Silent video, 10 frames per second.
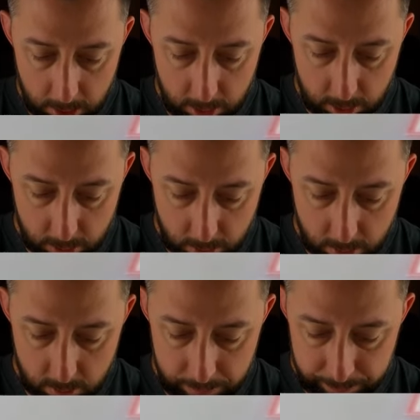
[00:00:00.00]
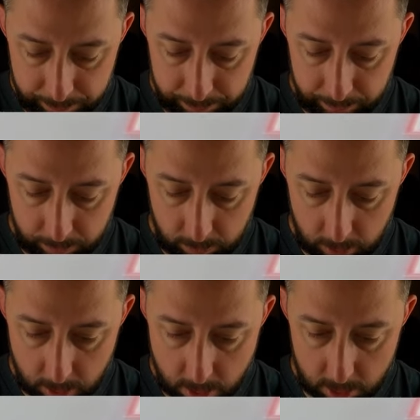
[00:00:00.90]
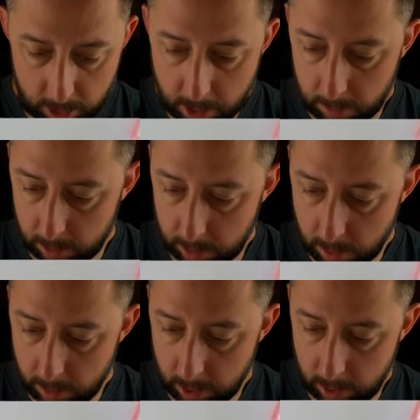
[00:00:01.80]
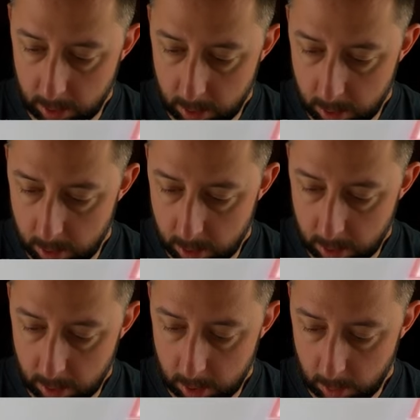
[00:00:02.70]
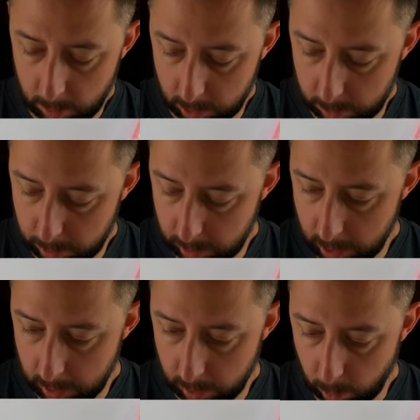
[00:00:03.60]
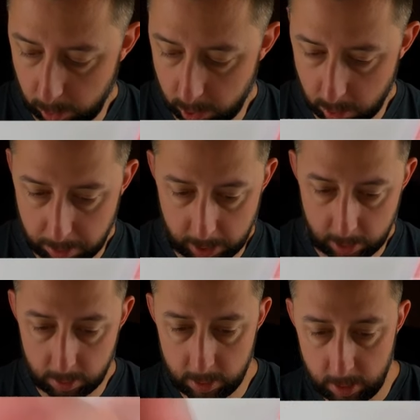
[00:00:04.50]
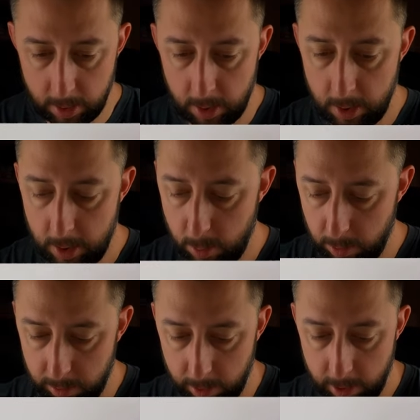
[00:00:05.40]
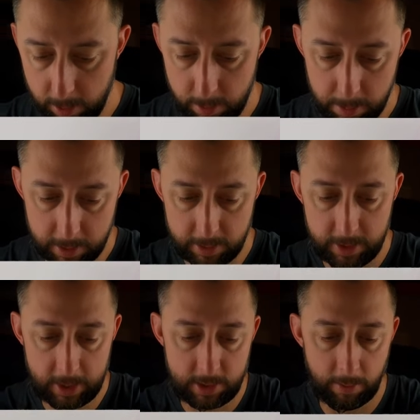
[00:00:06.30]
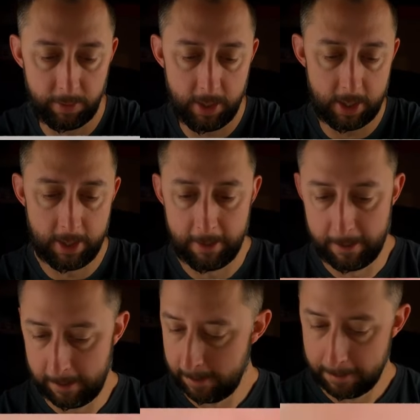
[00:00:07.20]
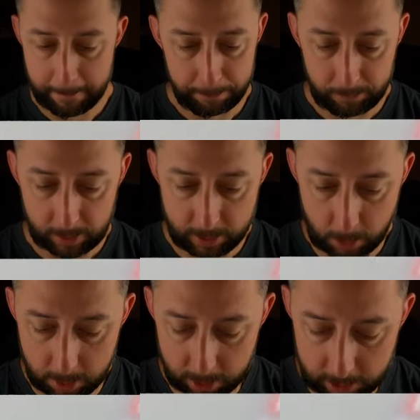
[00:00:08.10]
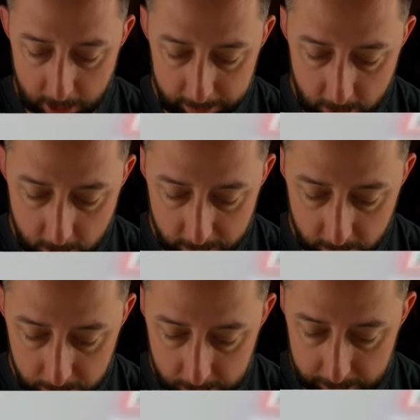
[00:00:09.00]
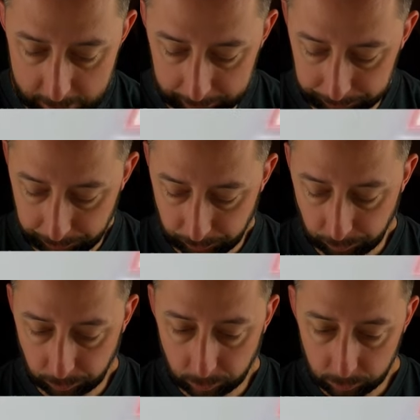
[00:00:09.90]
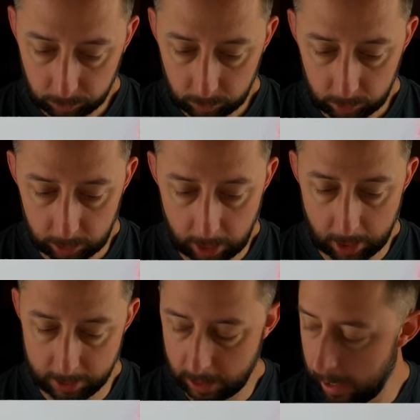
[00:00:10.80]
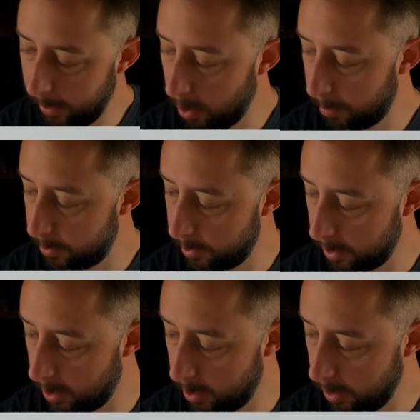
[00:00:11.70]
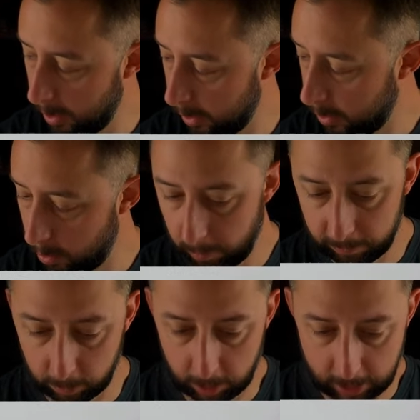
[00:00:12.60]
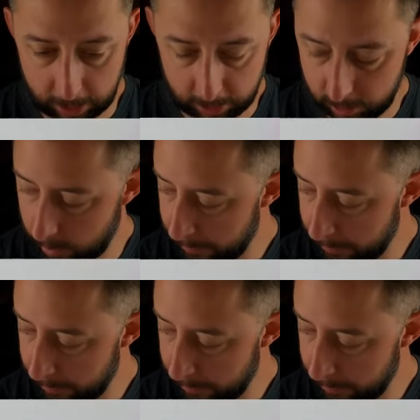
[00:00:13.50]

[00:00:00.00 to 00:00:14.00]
So, understandable so there. We'll just put that in the weirdo pile. With the 6 over there. This order is kind of all over the place. Not as high hopes as I had hoped for, I guess.